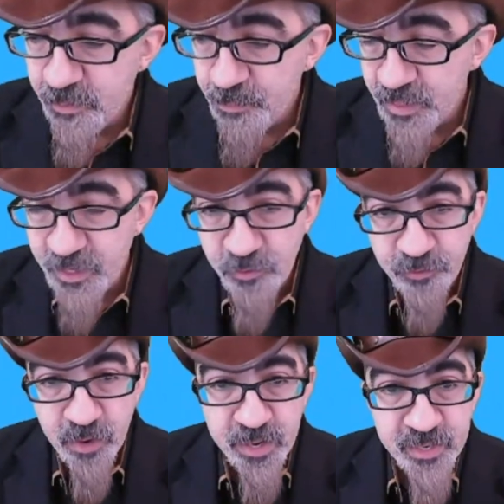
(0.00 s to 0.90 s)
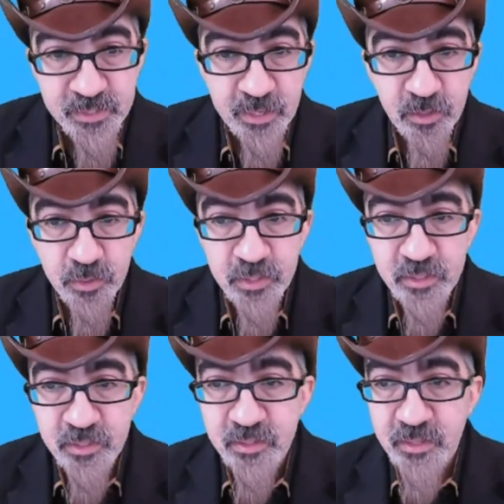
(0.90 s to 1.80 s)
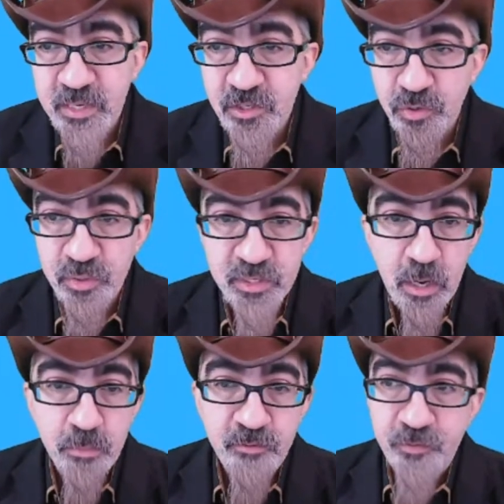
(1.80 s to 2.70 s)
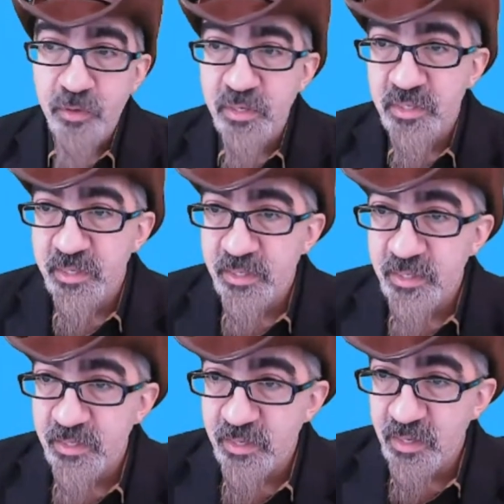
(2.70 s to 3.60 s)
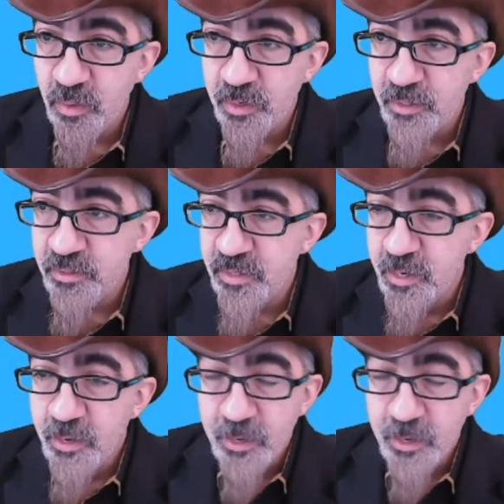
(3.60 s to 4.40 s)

Monday to Fridays. I do this. It's Eastern time. If you're listening to this anywhere else,